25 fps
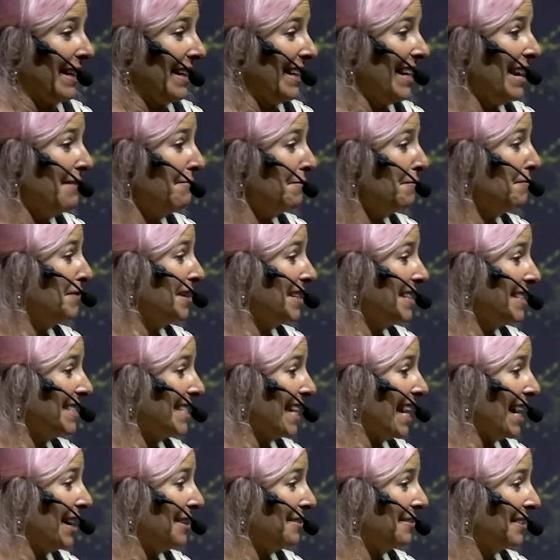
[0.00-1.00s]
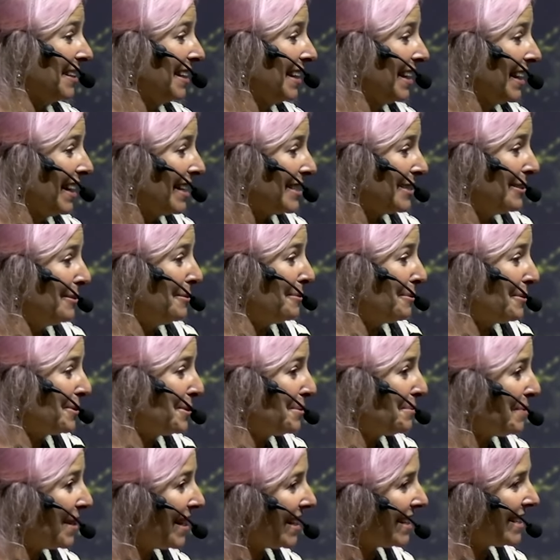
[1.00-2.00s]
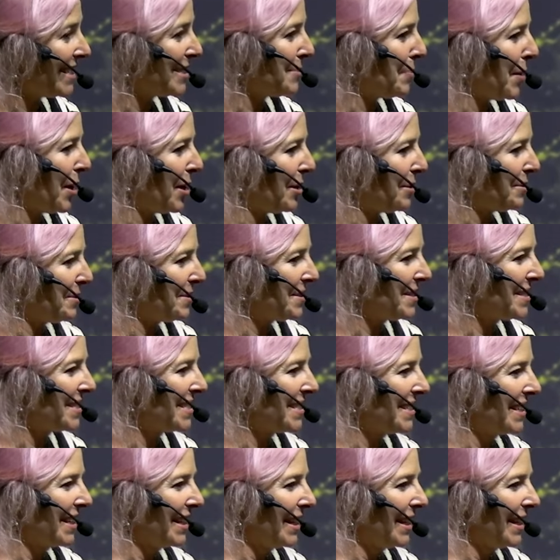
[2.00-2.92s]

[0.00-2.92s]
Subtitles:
never written down, it's locked away in his bones.